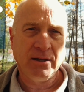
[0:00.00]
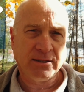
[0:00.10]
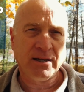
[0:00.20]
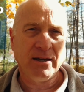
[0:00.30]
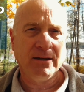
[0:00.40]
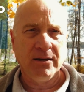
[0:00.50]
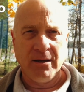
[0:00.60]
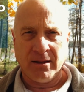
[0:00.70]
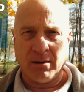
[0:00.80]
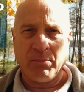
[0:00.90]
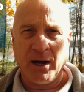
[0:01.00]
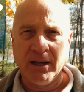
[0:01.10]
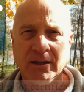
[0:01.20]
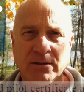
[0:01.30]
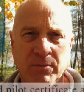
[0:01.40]
that said that
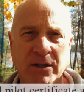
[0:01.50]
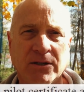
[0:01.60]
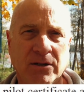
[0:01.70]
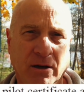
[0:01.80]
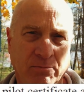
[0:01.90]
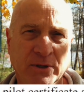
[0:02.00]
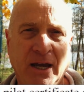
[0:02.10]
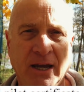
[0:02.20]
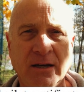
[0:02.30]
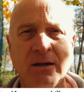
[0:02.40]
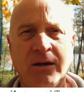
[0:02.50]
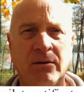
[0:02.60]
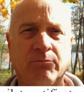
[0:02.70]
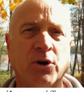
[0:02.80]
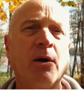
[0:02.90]
pilots must obtain
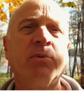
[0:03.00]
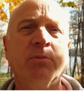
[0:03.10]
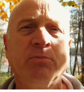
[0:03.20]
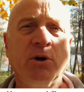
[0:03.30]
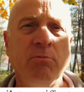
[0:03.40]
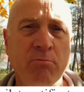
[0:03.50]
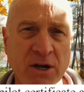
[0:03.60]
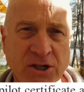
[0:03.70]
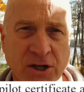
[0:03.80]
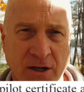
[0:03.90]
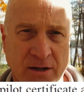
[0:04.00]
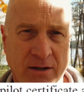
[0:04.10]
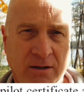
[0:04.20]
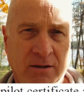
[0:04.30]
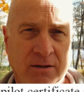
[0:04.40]
proper
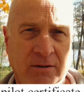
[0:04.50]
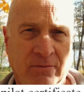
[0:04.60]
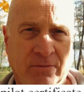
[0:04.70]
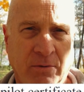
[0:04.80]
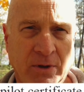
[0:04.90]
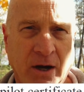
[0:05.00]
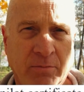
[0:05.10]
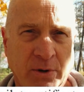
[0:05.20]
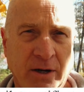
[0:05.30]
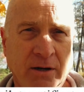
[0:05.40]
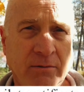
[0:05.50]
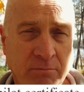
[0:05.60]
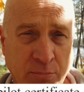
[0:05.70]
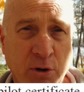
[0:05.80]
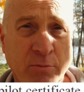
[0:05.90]
permission from the operator.
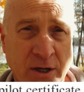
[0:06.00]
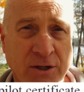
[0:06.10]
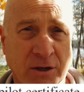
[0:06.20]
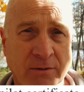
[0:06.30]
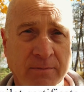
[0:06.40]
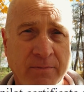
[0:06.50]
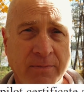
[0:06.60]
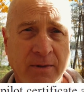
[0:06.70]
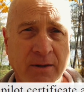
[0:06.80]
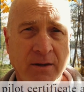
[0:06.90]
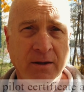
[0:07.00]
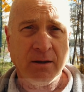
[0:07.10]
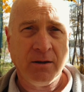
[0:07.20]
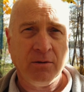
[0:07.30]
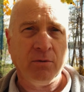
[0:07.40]
Permission.
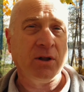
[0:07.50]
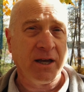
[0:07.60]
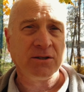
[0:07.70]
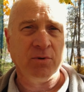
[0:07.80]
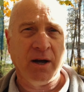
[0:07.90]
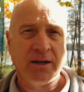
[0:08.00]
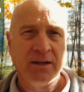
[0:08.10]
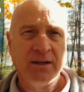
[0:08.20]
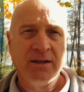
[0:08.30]
Well, guess what?